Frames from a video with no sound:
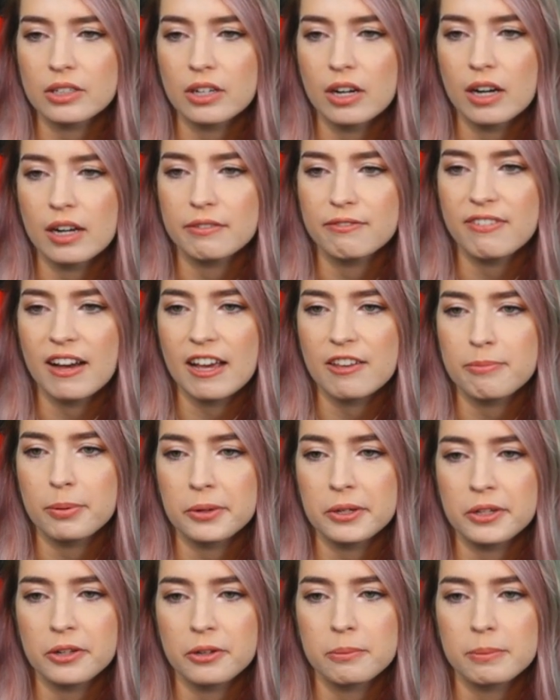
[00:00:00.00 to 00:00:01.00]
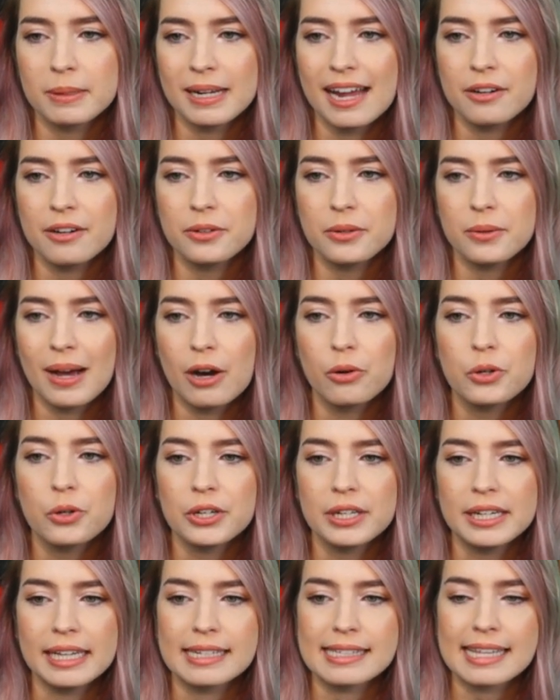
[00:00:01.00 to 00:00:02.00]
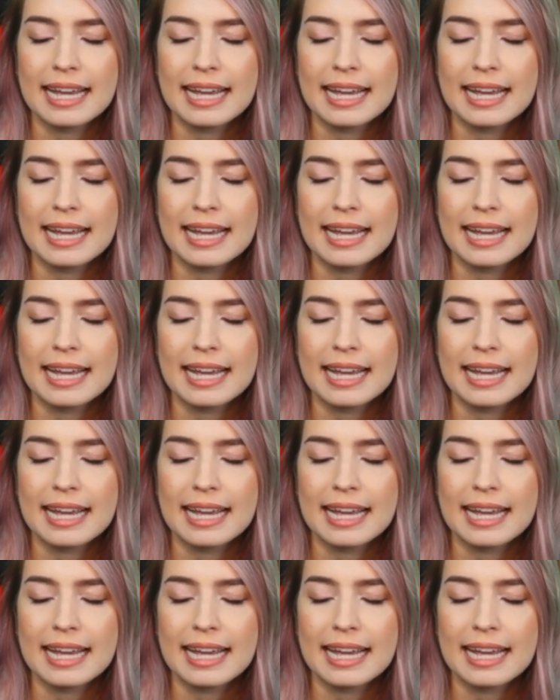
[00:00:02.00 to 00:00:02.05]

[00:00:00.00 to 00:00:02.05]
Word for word: Kron 5.0, but I don't know how good he is.